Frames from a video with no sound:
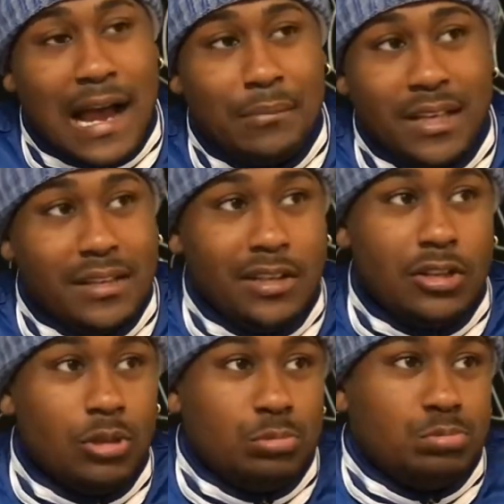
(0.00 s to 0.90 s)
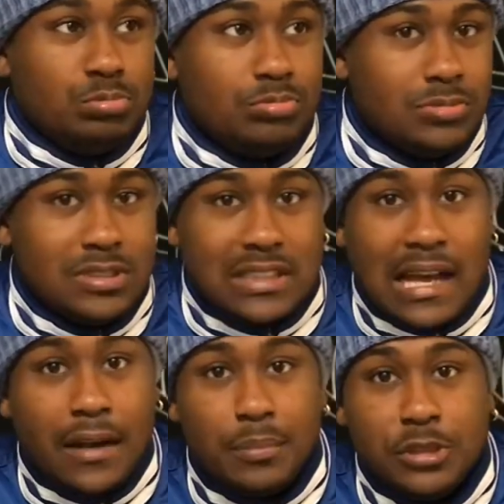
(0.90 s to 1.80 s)
I mean, it's
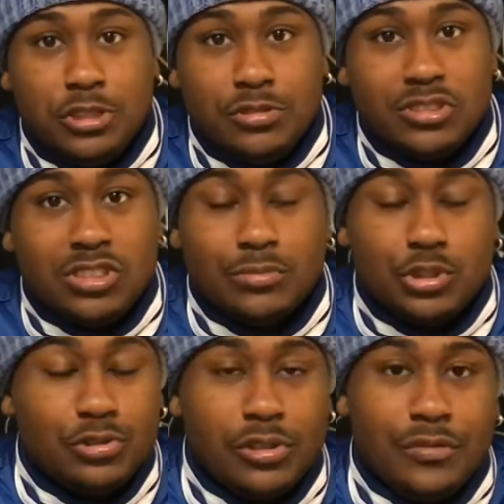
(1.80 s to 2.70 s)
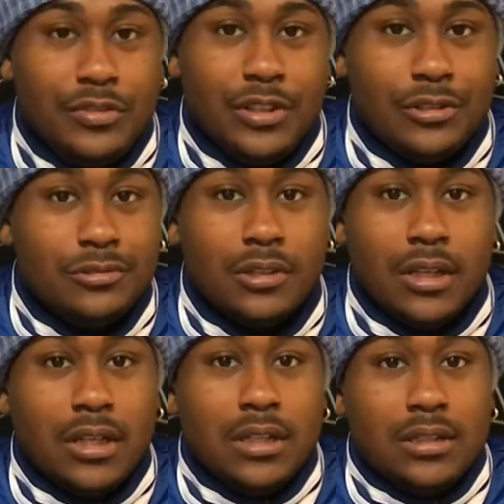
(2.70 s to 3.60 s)
got to put you in some sort of,
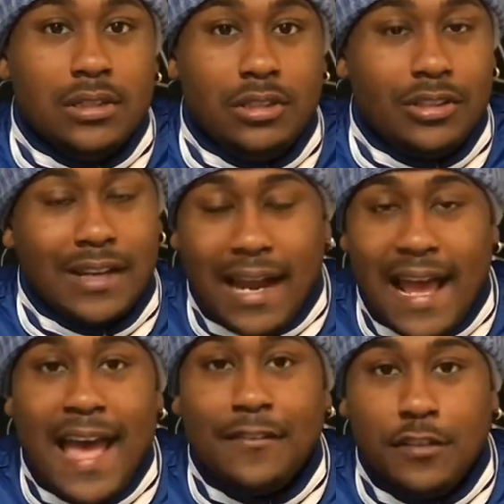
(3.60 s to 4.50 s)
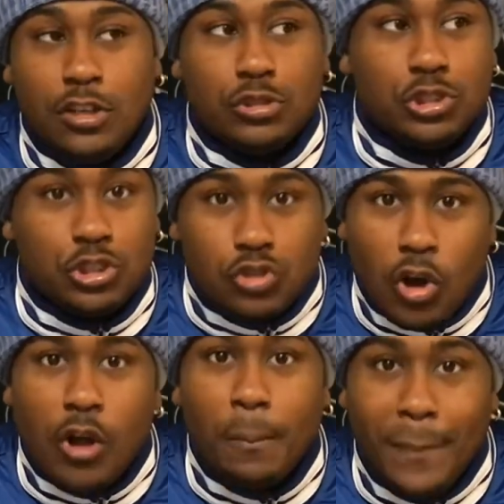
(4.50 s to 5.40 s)
you got to have,
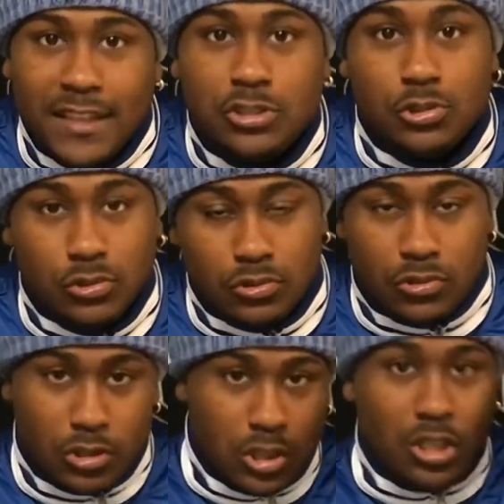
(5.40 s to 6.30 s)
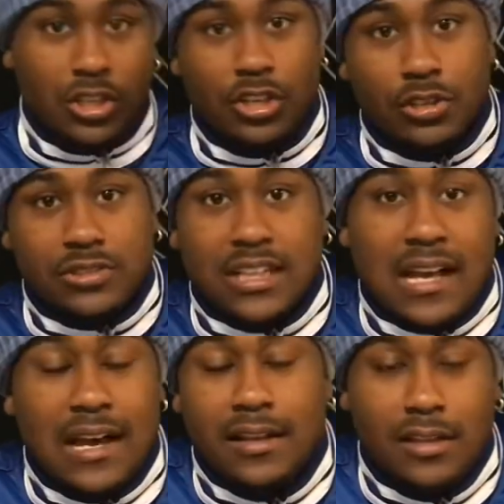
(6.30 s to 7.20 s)
strong mental, to
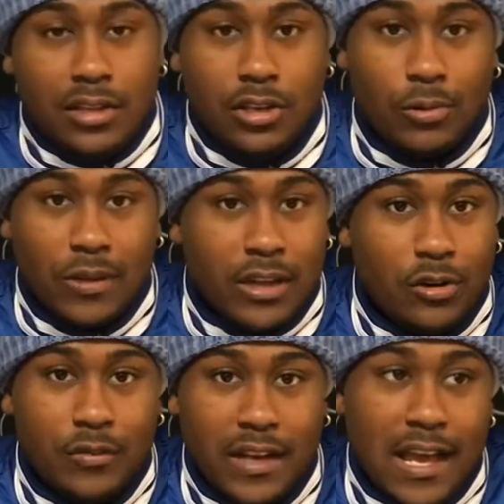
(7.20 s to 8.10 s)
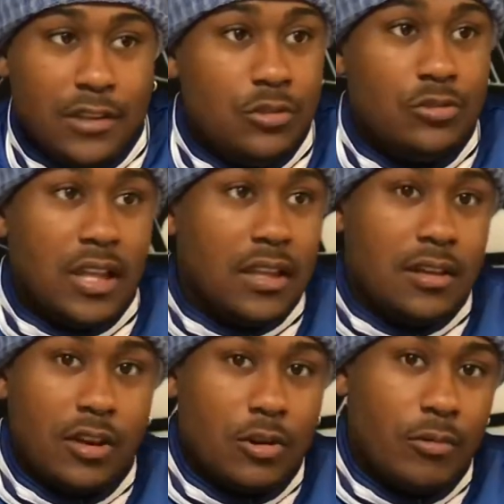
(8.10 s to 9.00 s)
kind of, get over that. You
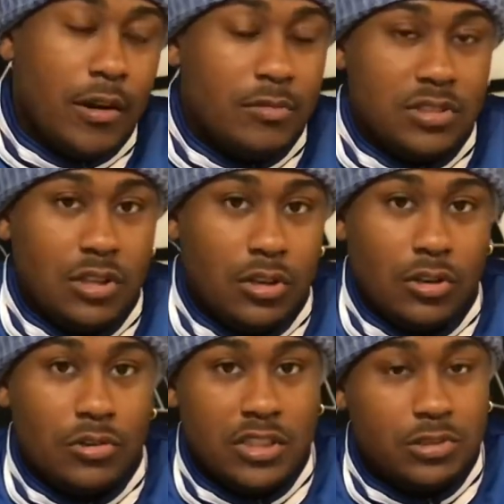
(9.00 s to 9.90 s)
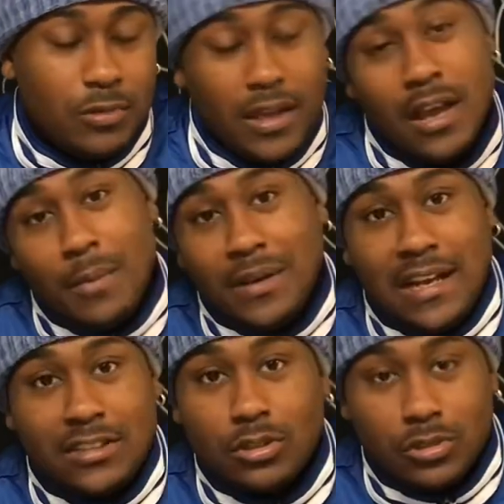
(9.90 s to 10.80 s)
think your career was going to go this way, but
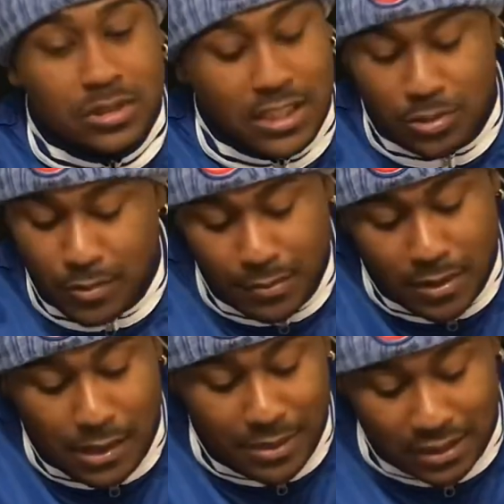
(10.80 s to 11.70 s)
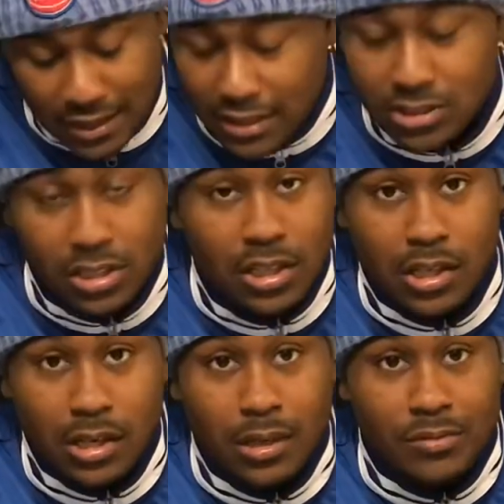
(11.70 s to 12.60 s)
now it's going this way. But, I mean, things are
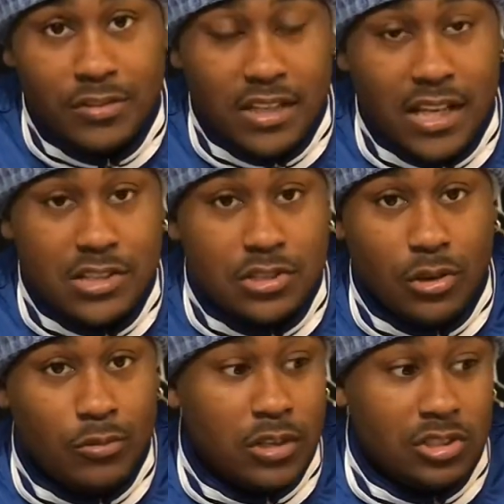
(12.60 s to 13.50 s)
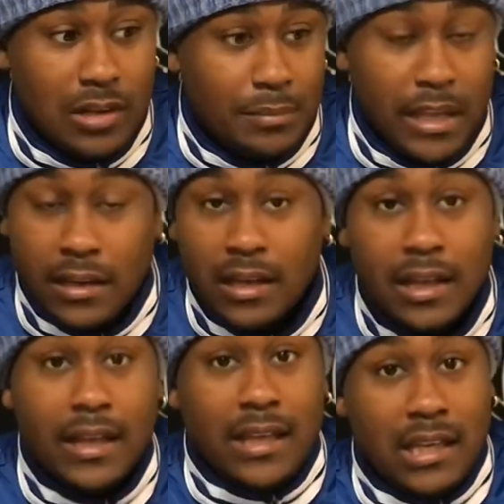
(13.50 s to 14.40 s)
looking up for D'Angelo Russell. I mean,
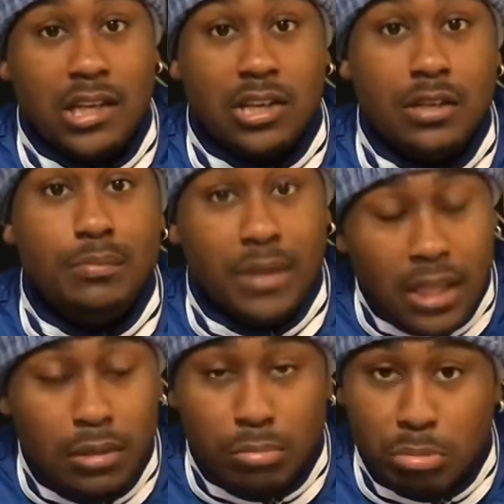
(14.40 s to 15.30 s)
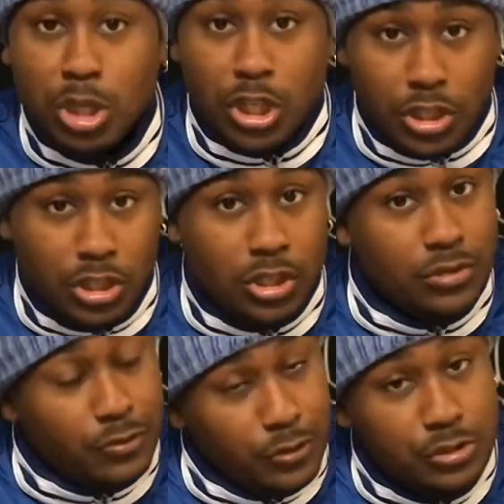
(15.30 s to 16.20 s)
he could be,
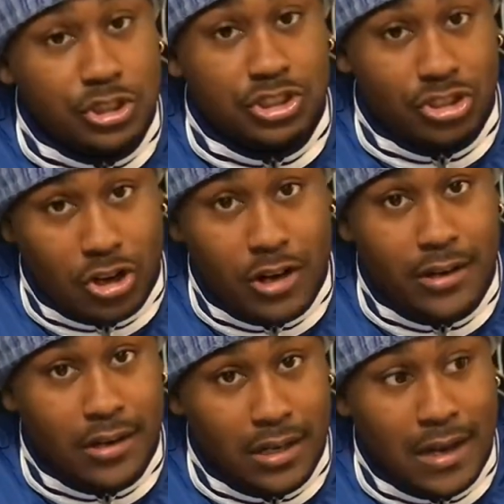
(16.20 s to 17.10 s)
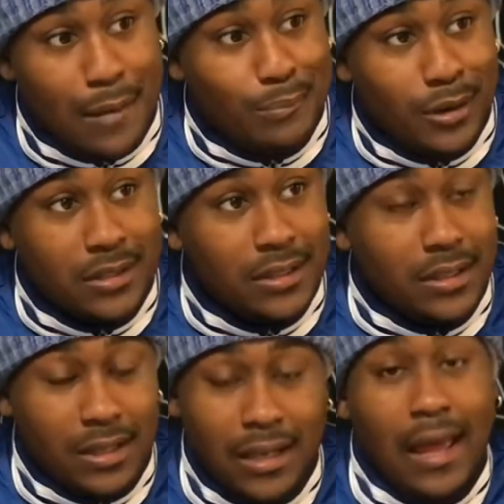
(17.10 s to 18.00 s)
future star in that Brooklyn,
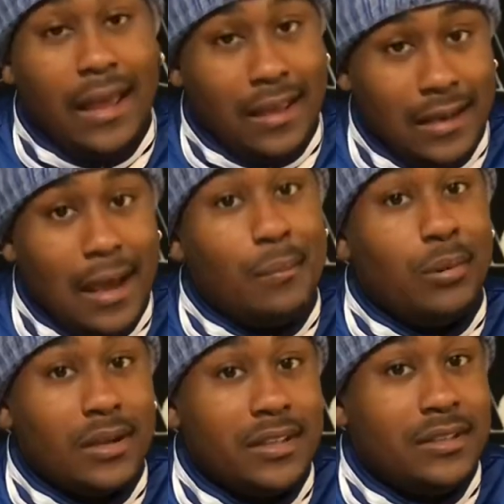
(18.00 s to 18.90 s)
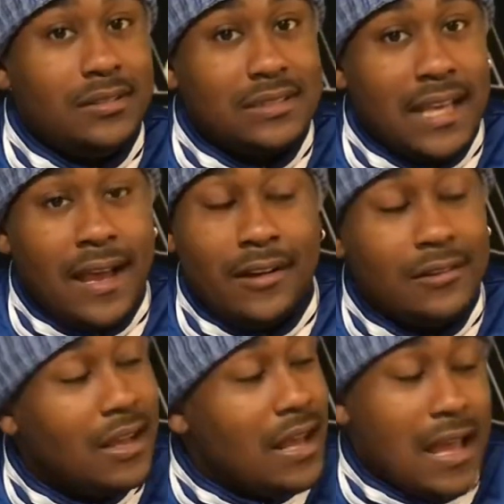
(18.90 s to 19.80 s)
in that Brooklyn town.